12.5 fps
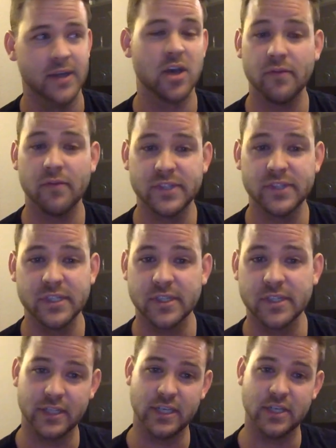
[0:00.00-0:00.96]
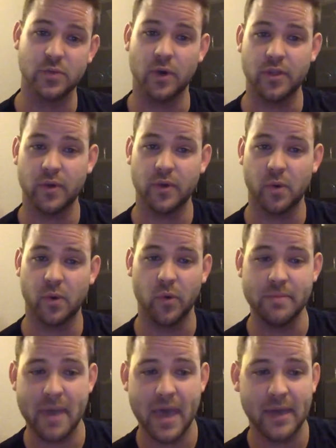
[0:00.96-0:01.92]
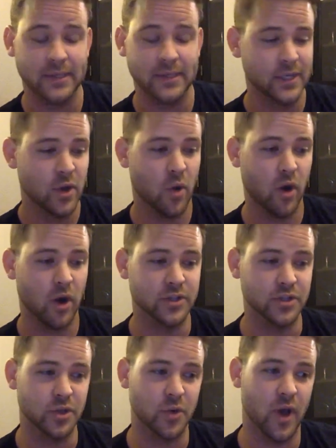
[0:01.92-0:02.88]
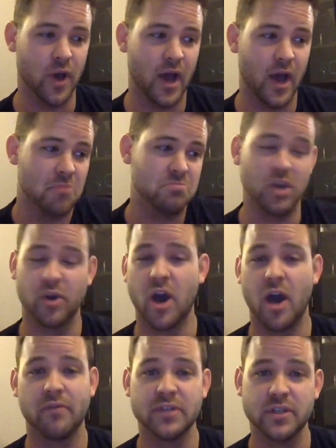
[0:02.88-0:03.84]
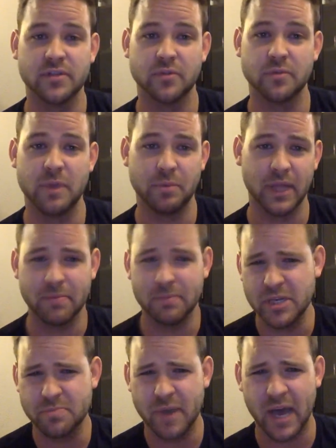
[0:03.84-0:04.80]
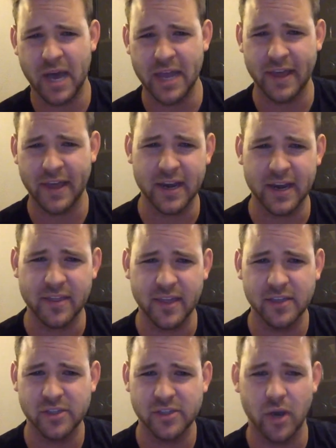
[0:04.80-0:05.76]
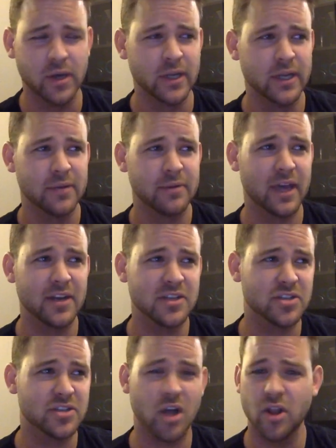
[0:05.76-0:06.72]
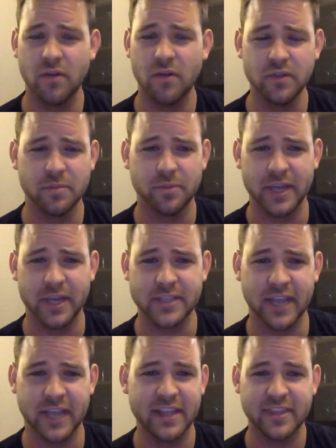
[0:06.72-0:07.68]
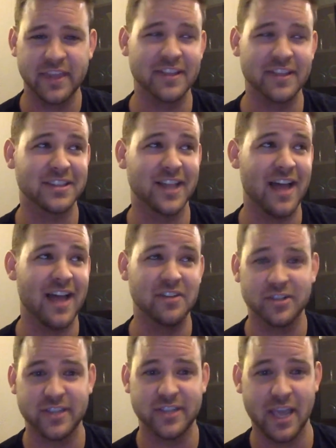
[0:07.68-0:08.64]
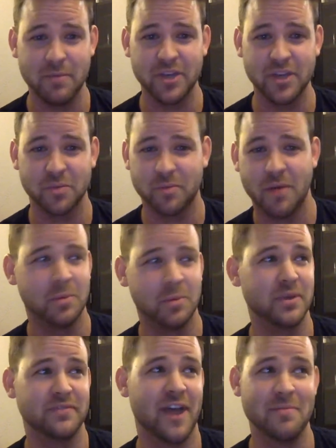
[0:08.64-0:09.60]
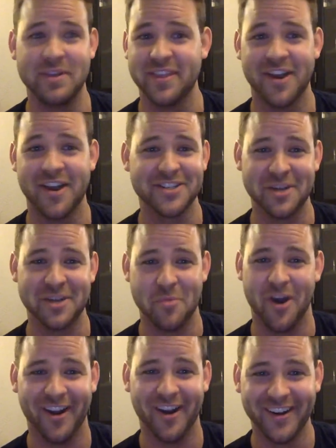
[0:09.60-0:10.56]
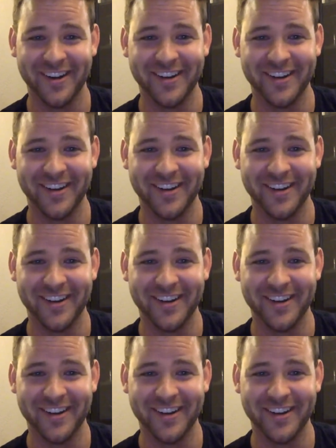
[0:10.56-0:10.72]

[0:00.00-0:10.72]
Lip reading: conferences like D23 where we met, or I'll do conferences for people like Beachbody, that kind of thing. So kind of just all over the place. Anything that's live entertainment, you'll probably find me there somewhere.